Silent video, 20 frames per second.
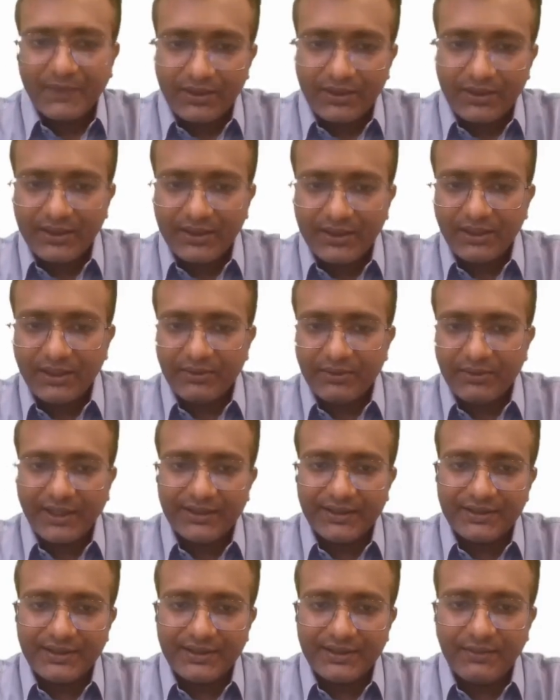Here we
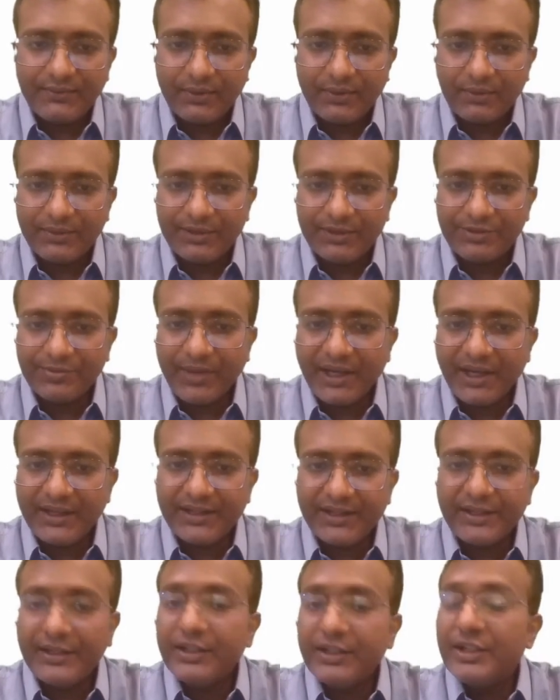can see from this
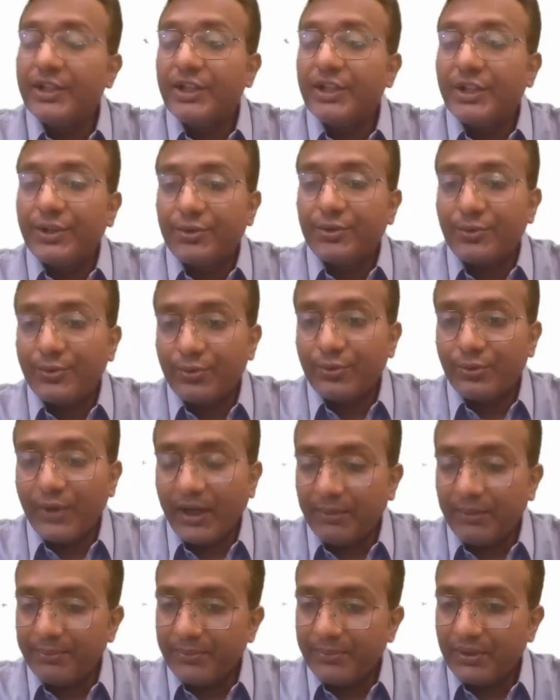battery 2
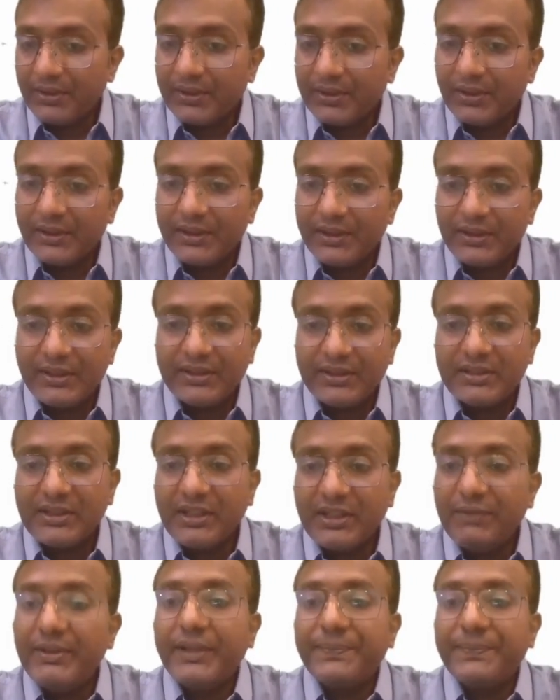ampere current is
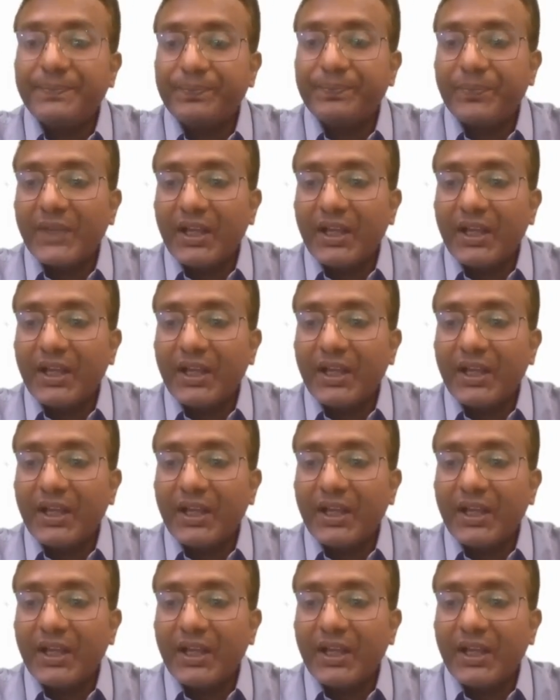leaving.